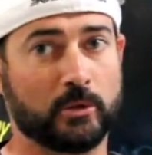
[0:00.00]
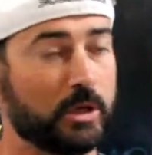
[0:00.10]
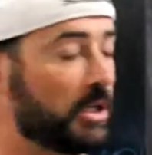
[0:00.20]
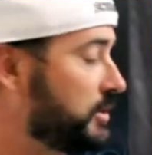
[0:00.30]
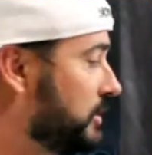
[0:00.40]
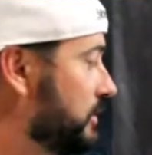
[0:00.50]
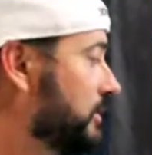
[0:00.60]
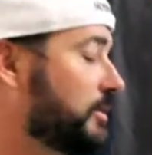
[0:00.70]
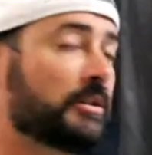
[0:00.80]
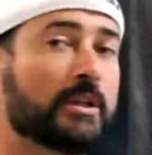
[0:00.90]
And that would be long
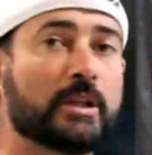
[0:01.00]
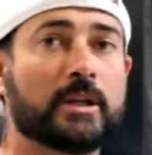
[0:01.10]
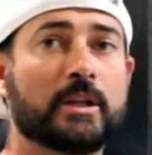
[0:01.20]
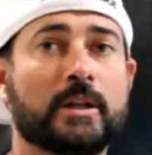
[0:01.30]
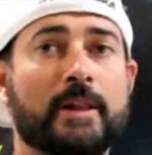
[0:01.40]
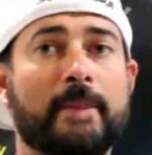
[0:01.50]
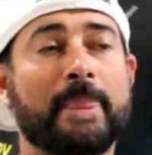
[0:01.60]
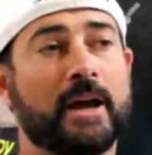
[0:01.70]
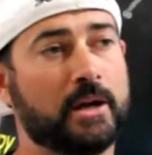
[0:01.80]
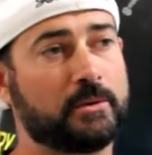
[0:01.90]
sleeve bioceramic,
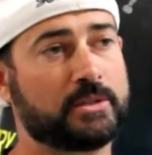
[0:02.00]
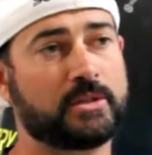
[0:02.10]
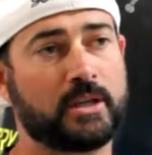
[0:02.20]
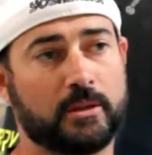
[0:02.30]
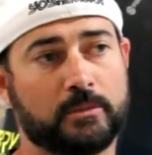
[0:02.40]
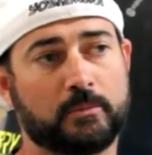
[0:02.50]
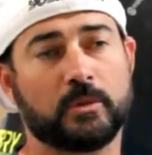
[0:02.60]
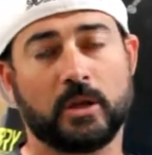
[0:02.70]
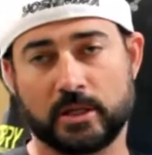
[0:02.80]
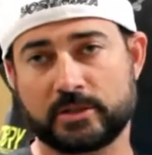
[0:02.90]
long sleeve top, long
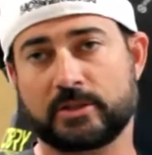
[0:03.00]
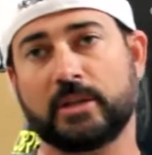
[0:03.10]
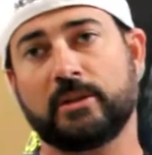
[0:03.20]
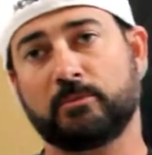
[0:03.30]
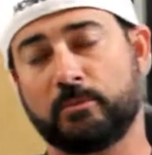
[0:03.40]
sleeve bottom?